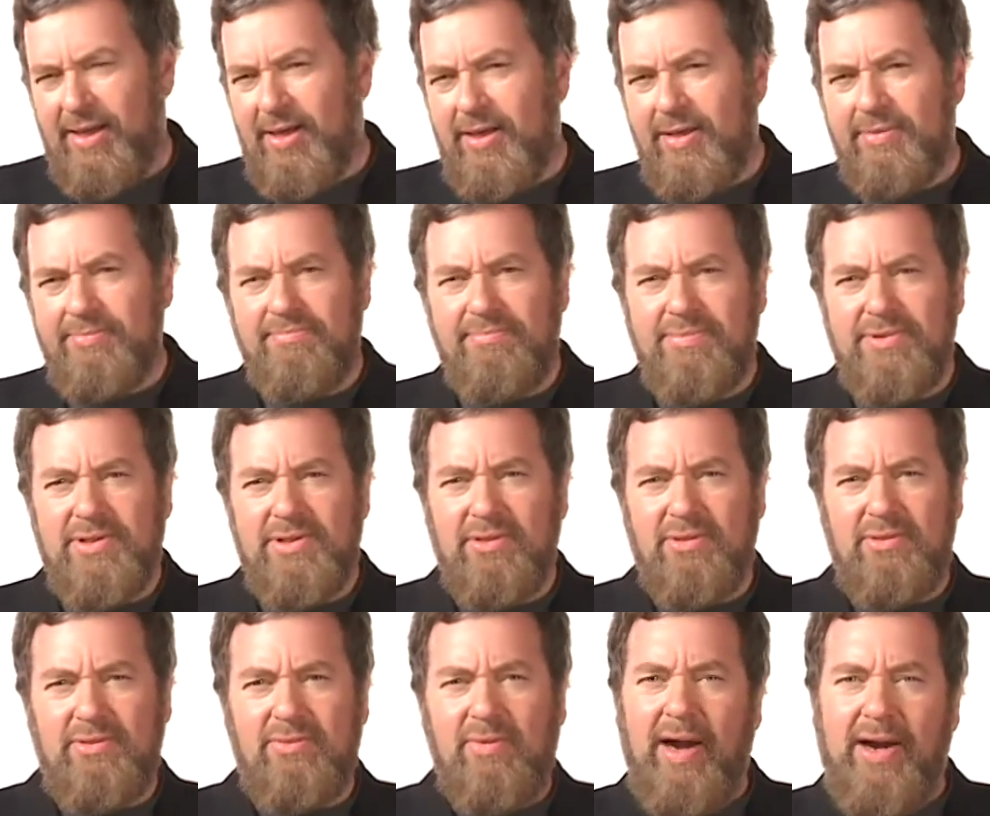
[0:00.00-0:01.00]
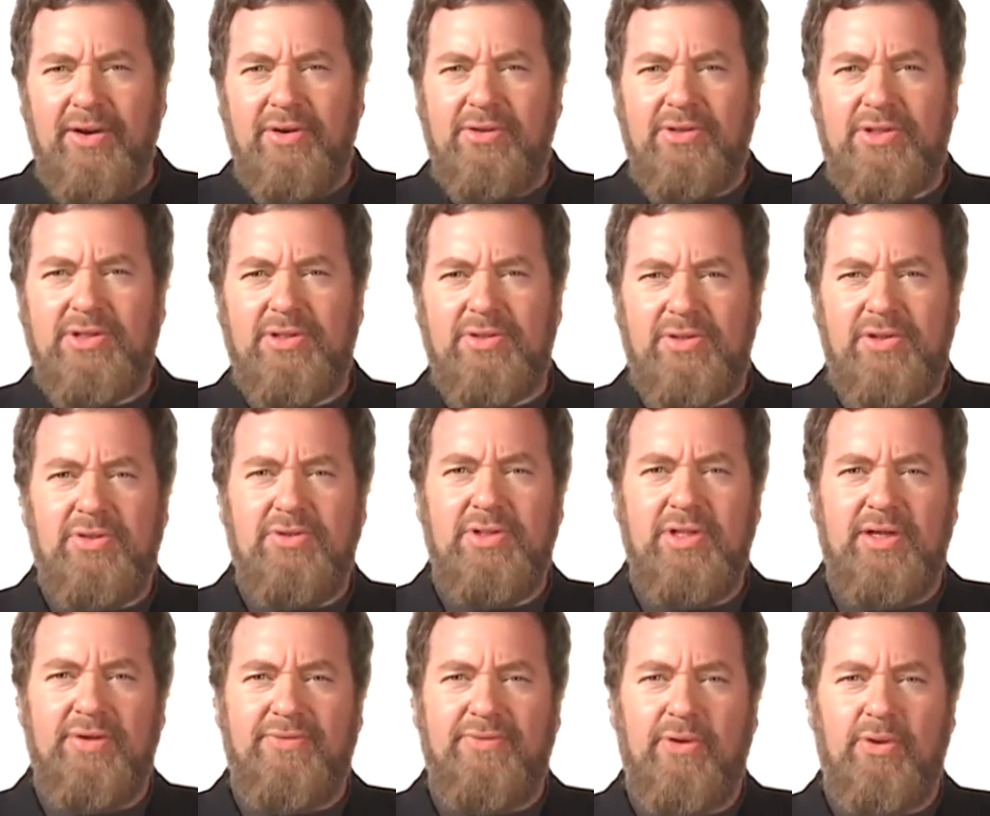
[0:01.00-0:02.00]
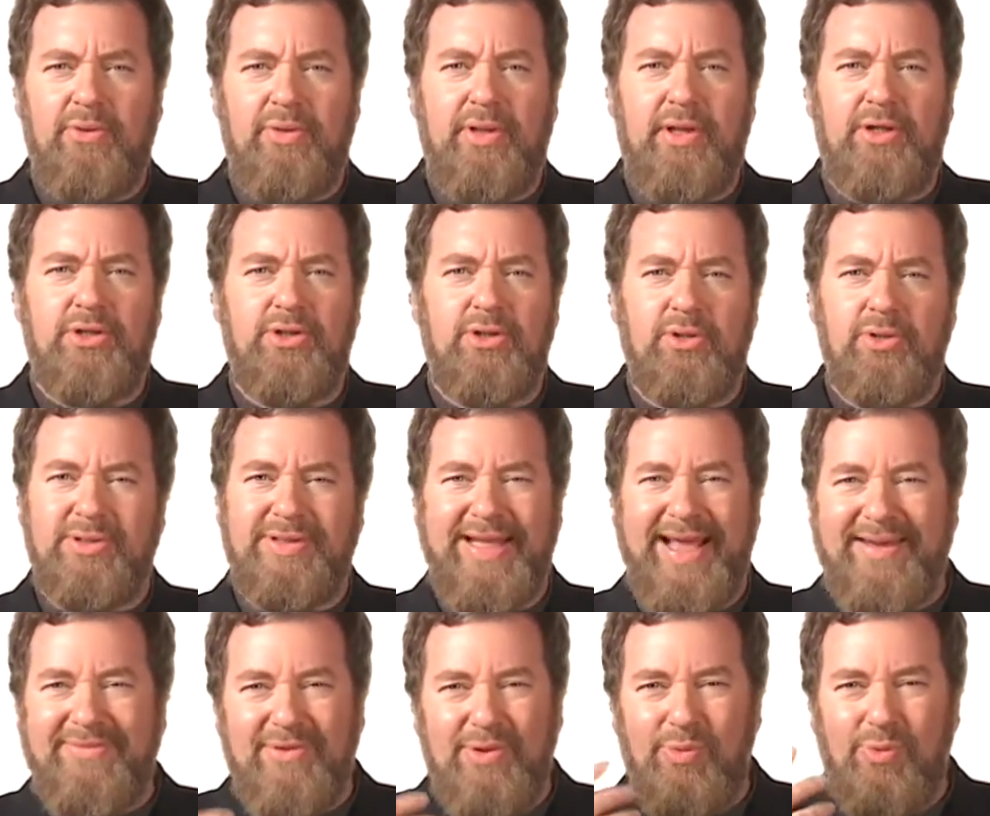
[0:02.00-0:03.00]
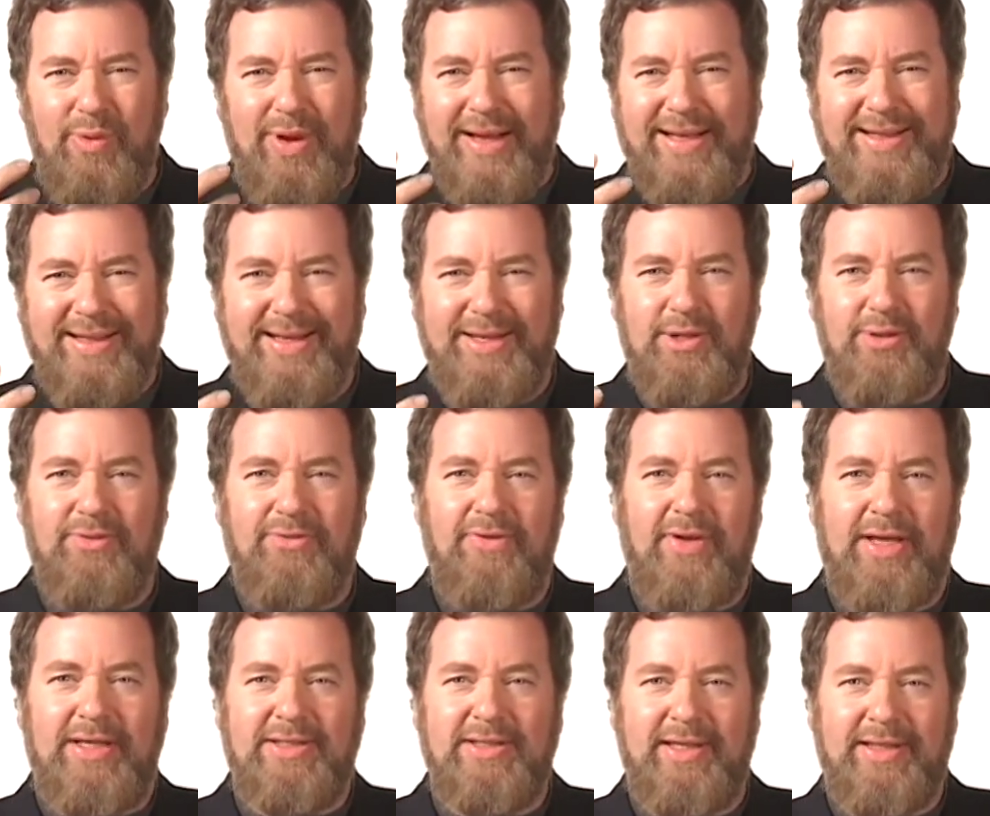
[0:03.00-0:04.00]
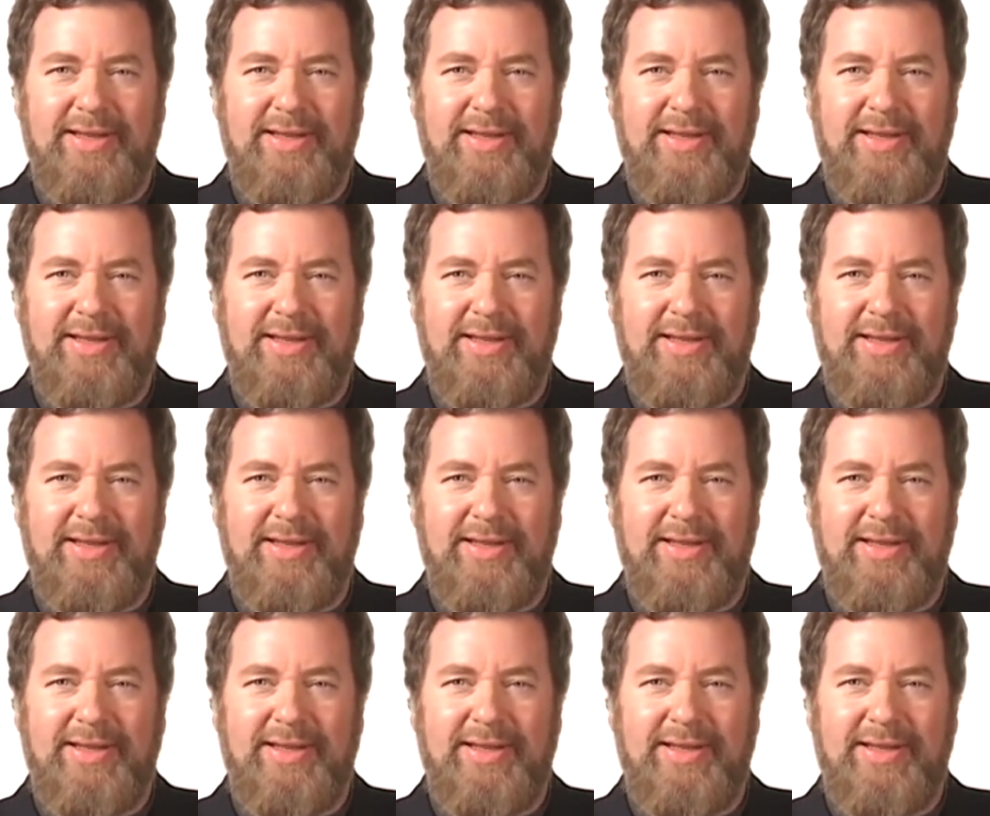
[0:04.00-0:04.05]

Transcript: Uh, so why are you still using a photo that shows every wrinkle on your face